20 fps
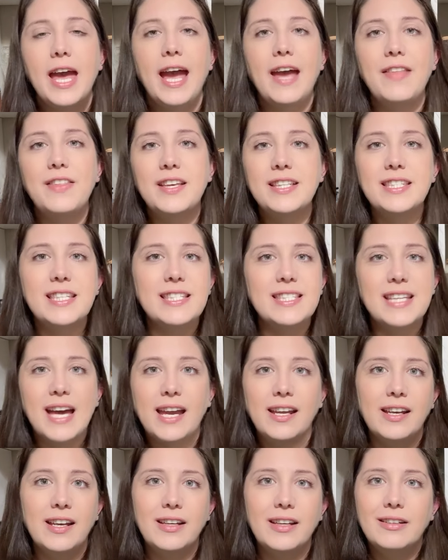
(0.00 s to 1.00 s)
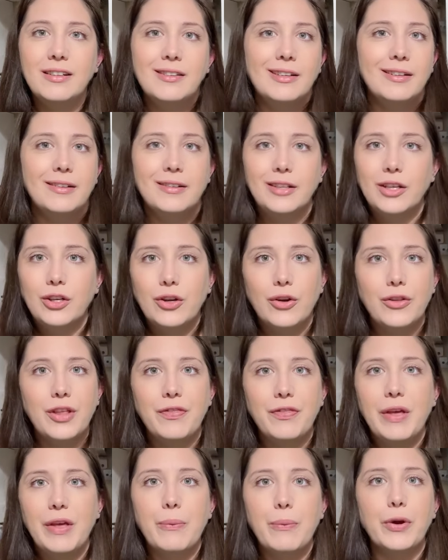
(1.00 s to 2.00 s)
and then decided, you know,
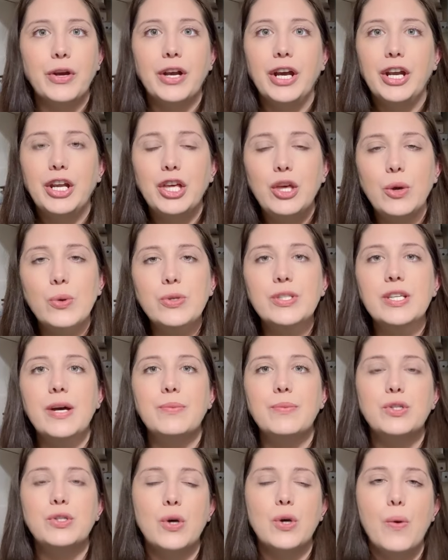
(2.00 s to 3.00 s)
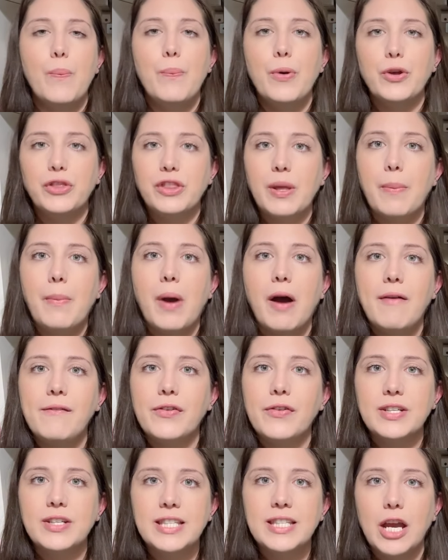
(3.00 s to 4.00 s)
that they weren't going to use them, so put them up
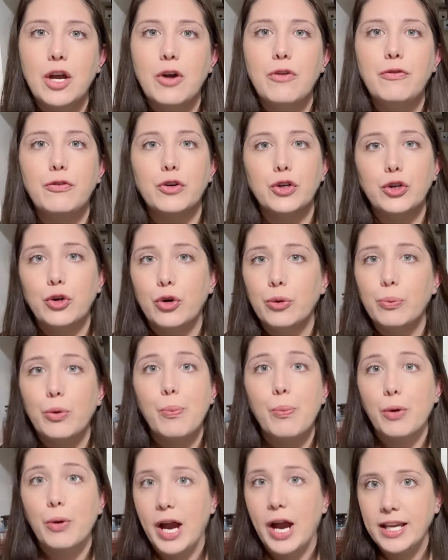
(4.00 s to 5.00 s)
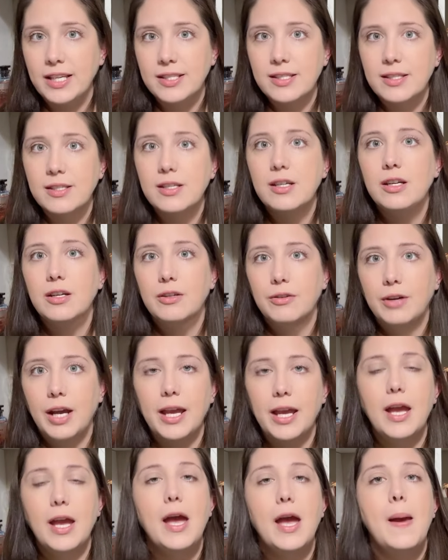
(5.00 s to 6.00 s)
for sale for normal price,
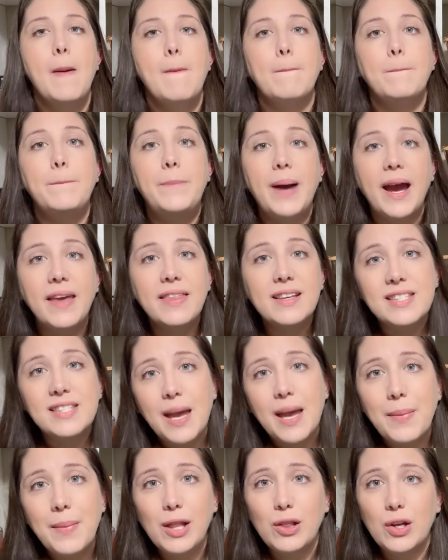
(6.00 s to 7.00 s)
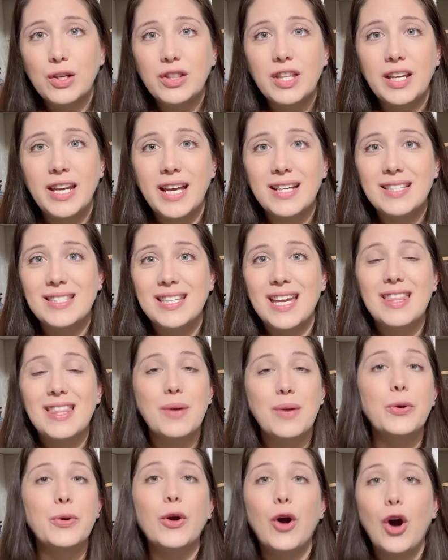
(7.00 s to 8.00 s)
right? By the time I looked the next day,
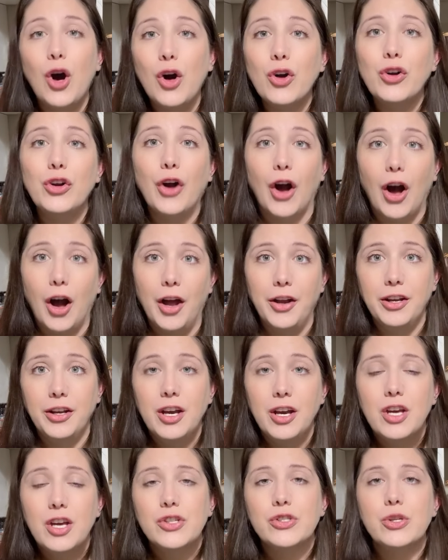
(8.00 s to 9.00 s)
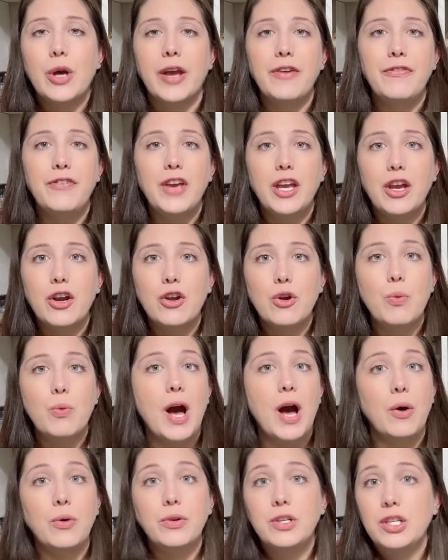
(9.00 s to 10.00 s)
they were all gone. So I figured,
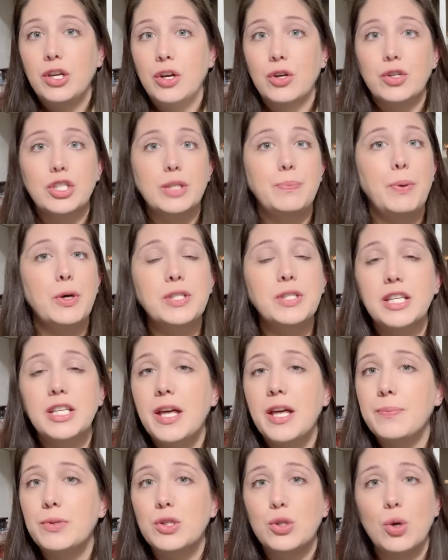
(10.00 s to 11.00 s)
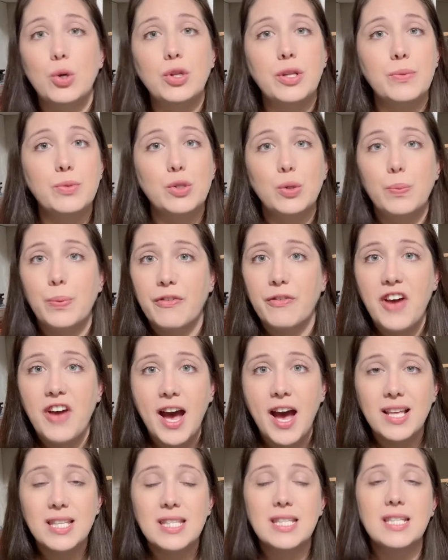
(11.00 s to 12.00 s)
wow, you know, she posted them, sold them super
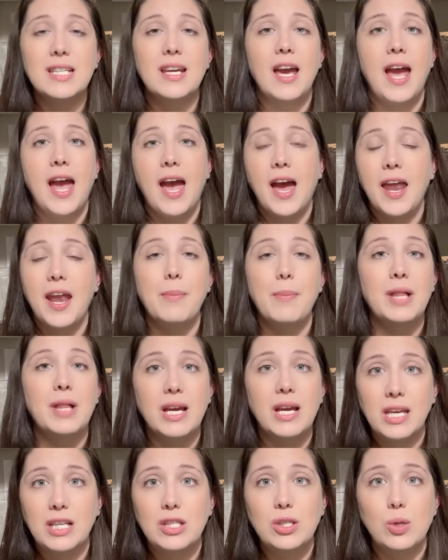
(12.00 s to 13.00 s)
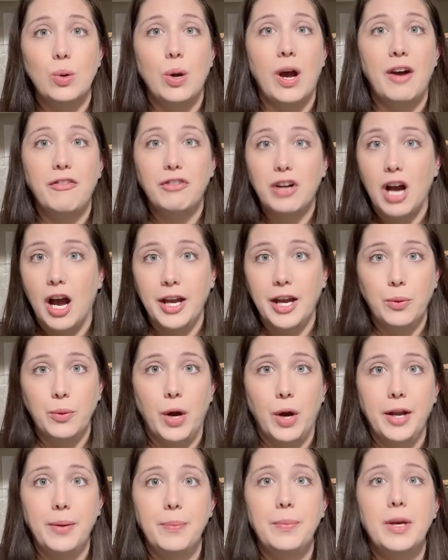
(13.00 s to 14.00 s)
fast, and I'm lucky to have gotten
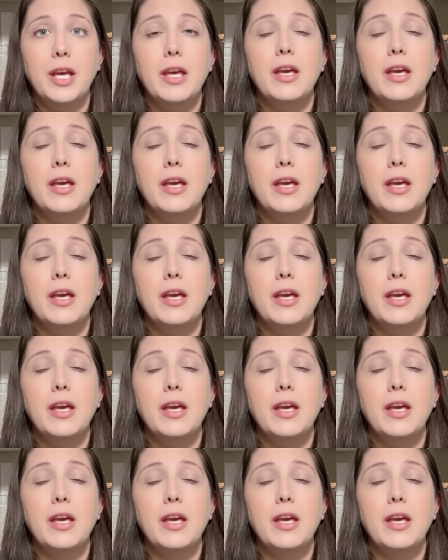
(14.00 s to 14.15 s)
one.